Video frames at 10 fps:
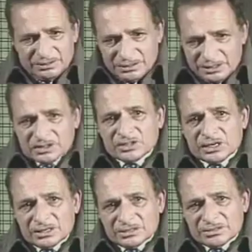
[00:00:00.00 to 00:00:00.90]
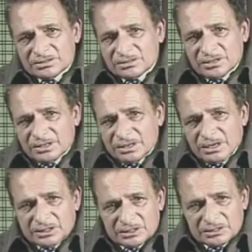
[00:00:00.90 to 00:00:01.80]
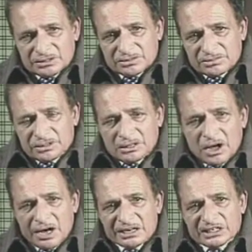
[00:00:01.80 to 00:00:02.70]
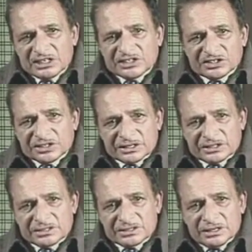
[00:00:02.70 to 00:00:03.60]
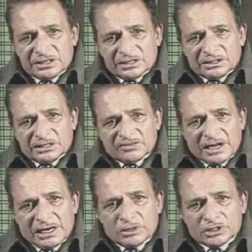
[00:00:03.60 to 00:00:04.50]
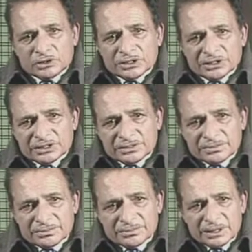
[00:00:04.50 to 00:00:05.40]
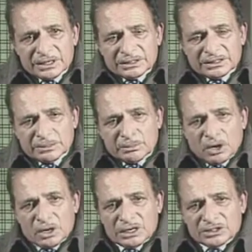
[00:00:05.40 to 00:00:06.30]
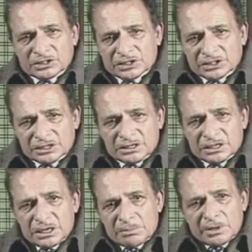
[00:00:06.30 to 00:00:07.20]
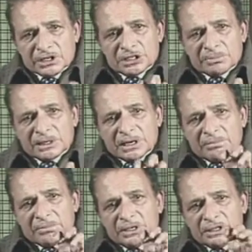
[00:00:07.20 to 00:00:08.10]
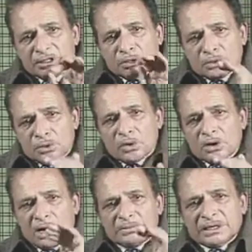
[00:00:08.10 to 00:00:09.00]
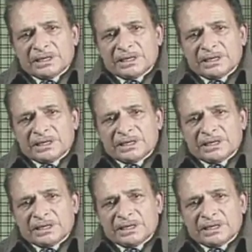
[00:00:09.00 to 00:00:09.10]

These days, it is largely stressed that value education, that the moral education must become the core of the